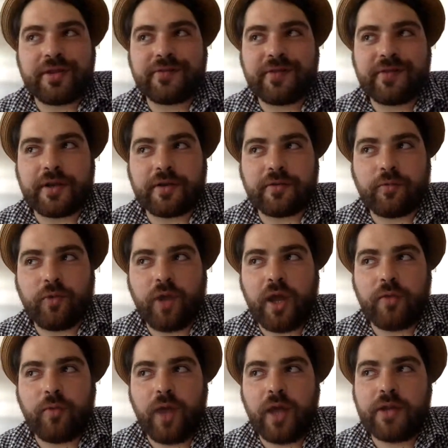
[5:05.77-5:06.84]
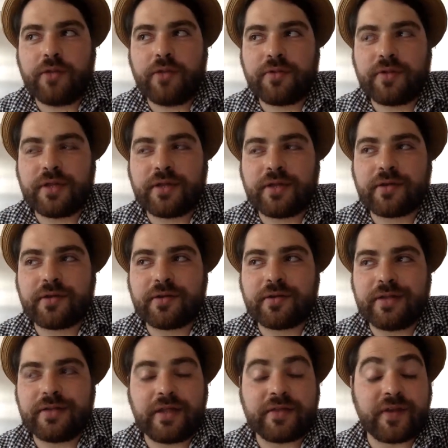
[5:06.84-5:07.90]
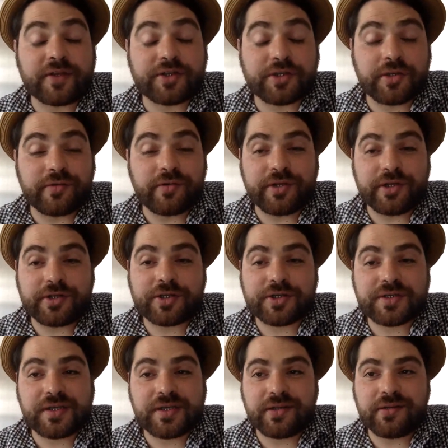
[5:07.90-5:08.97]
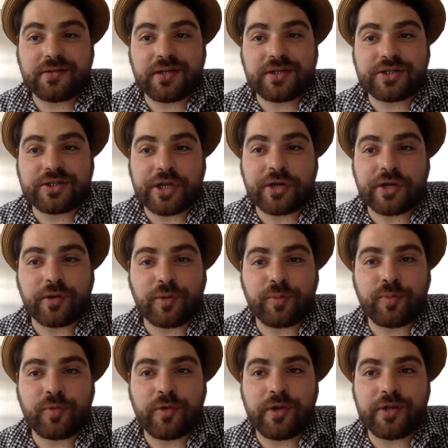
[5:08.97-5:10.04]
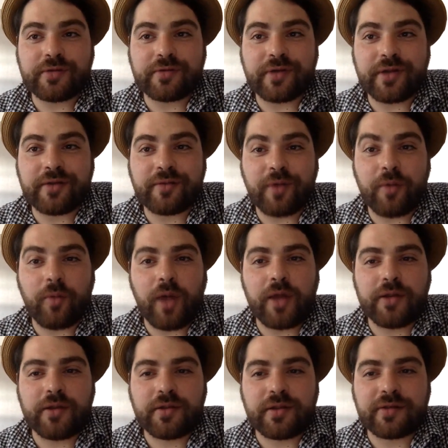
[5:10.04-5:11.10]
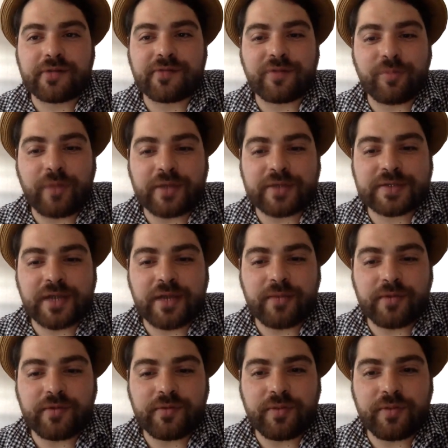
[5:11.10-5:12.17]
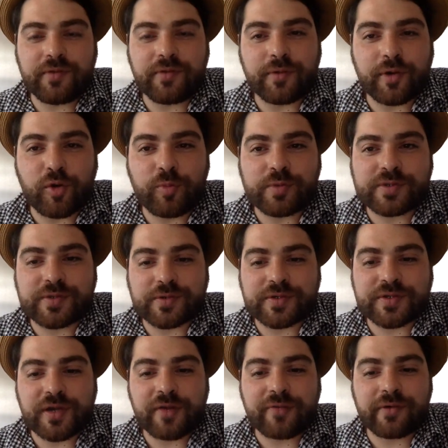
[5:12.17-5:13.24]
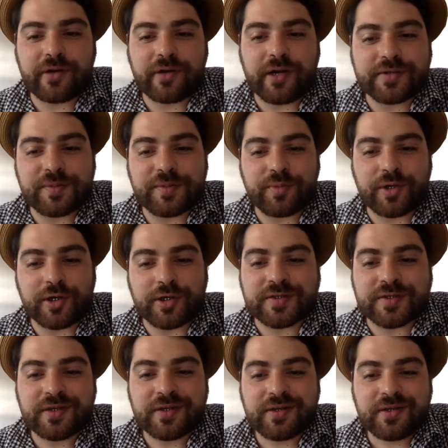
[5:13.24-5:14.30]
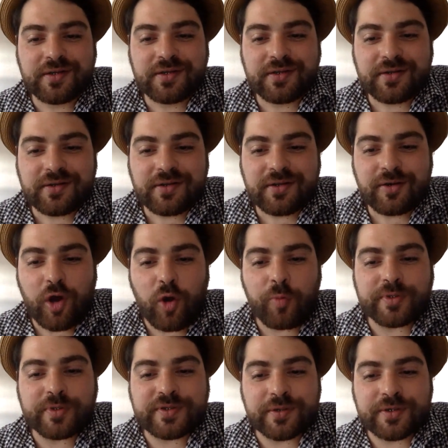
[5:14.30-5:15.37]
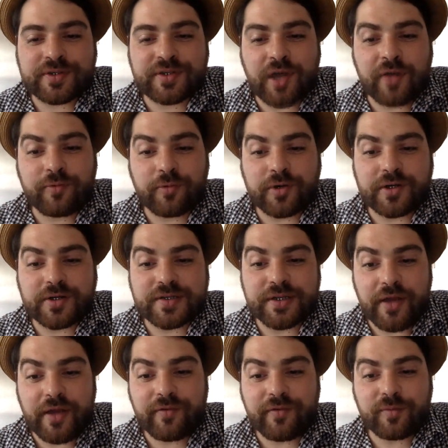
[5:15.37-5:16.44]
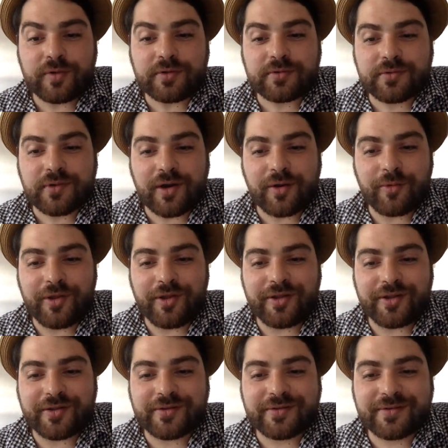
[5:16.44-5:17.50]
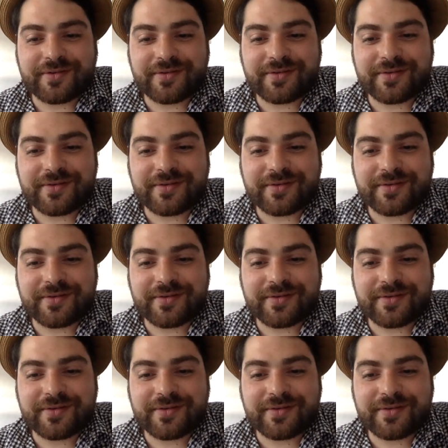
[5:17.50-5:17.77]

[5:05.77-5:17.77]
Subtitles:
couple of things there. Why do you think that's actually a really interesting general point, right? Why do you think it's the best time to be doing open source software now? Is it because open source software is inevitable? Are we